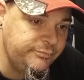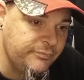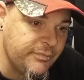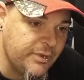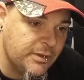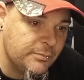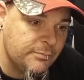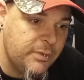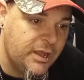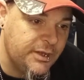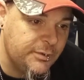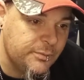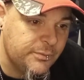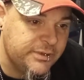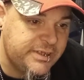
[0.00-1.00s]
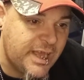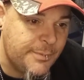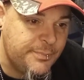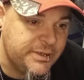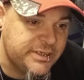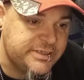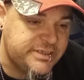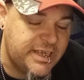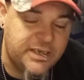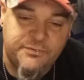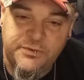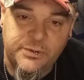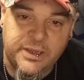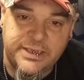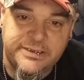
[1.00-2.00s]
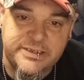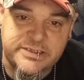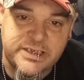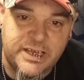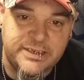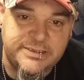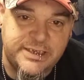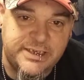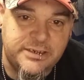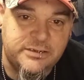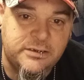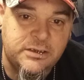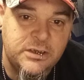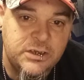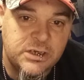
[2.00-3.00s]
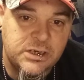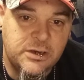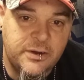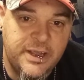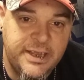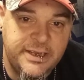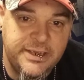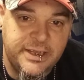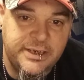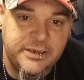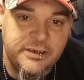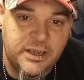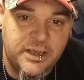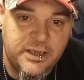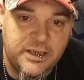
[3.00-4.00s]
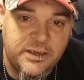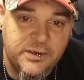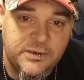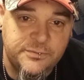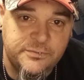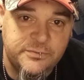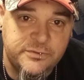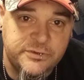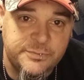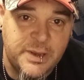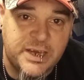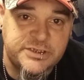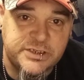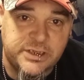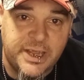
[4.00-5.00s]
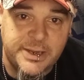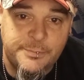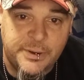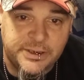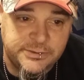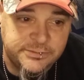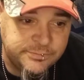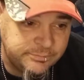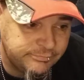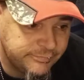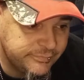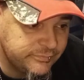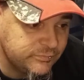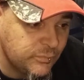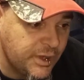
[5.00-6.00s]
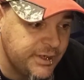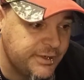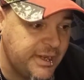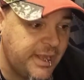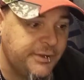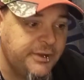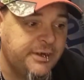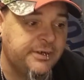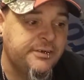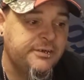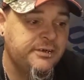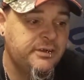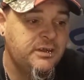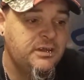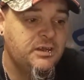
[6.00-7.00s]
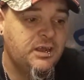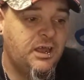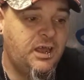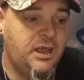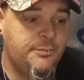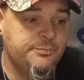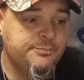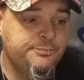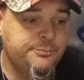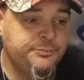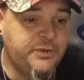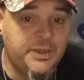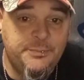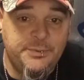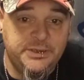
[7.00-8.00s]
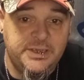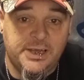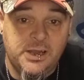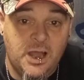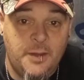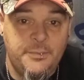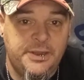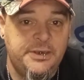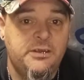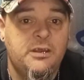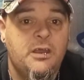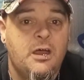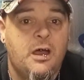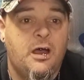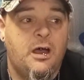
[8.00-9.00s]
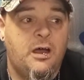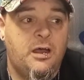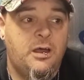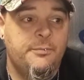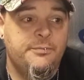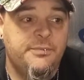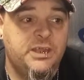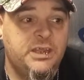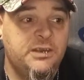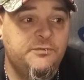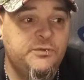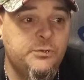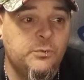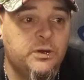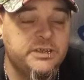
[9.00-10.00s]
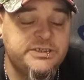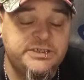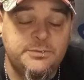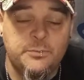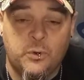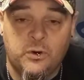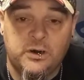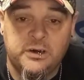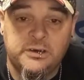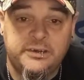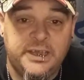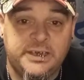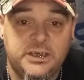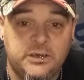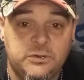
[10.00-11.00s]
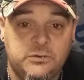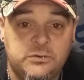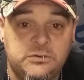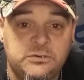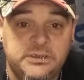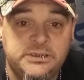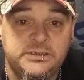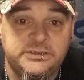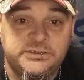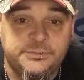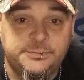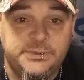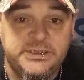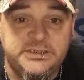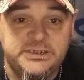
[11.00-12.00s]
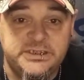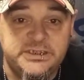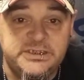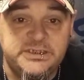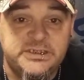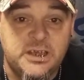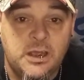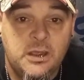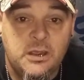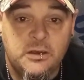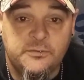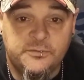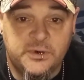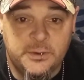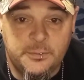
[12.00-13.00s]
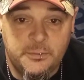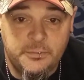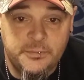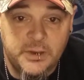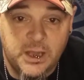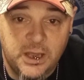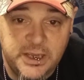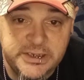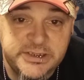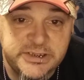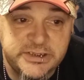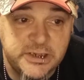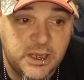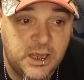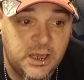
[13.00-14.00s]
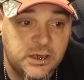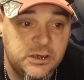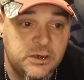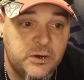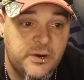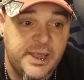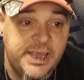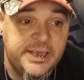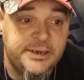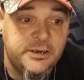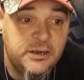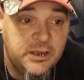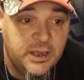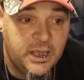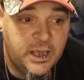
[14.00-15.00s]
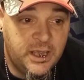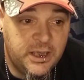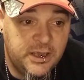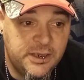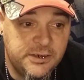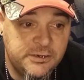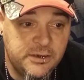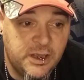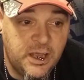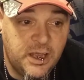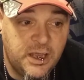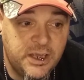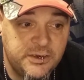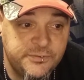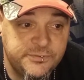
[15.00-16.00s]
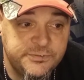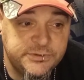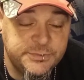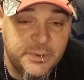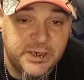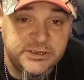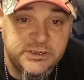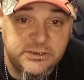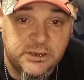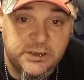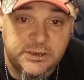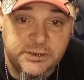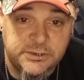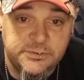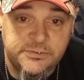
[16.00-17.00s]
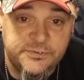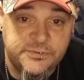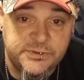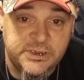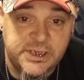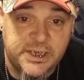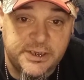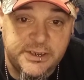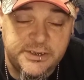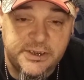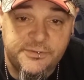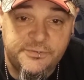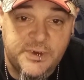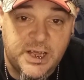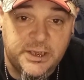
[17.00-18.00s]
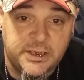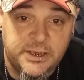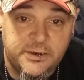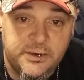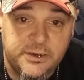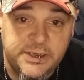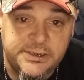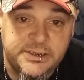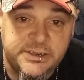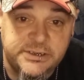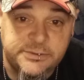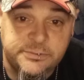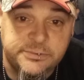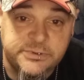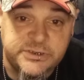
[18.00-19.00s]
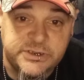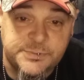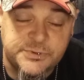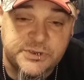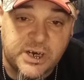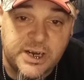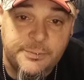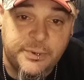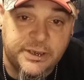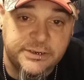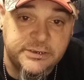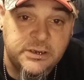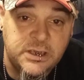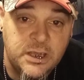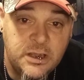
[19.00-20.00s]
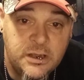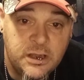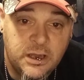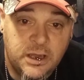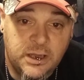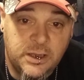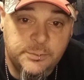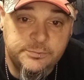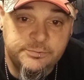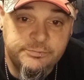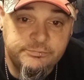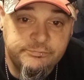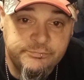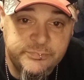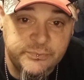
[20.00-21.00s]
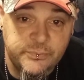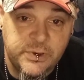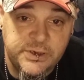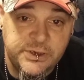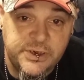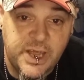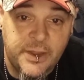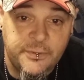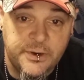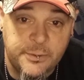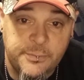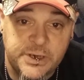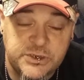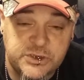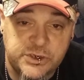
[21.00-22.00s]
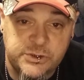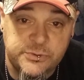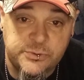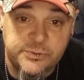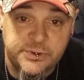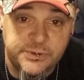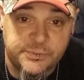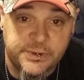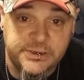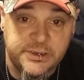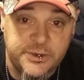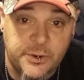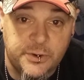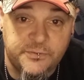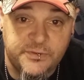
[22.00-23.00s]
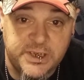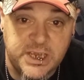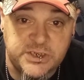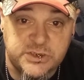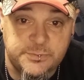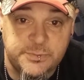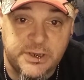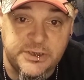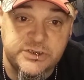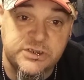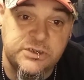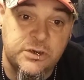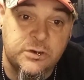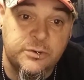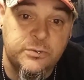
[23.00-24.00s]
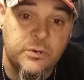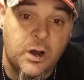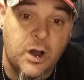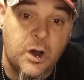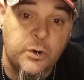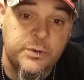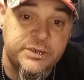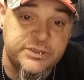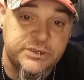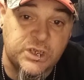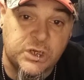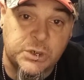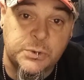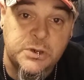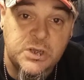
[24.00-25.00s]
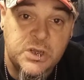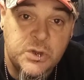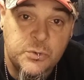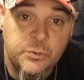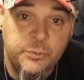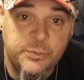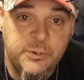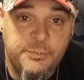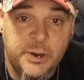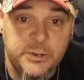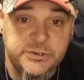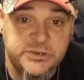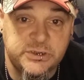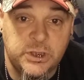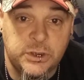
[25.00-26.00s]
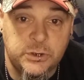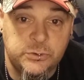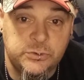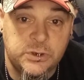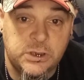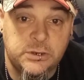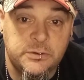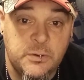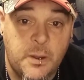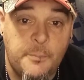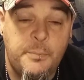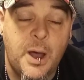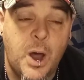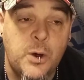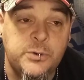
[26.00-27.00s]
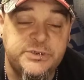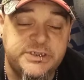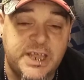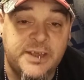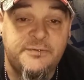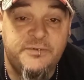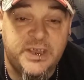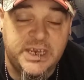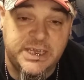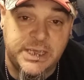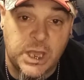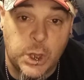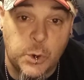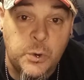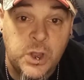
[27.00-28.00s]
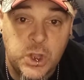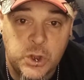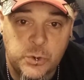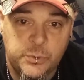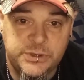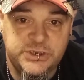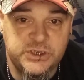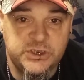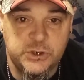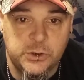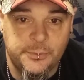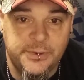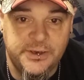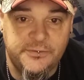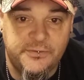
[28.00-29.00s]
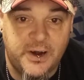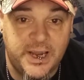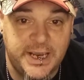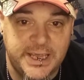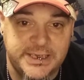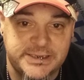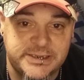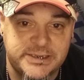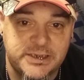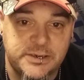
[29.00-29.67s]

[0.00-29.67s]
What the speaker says: But with that being said, if you like this content, go ahead and smash the like button while you're down there, typing in that comment. And if you want to see more gecko species from us, go ahead and smash the hit the follow, hit the subscribe button. When you're down there, make sure you ring the notification bell so you always know when we post a video, which is normally Fridays.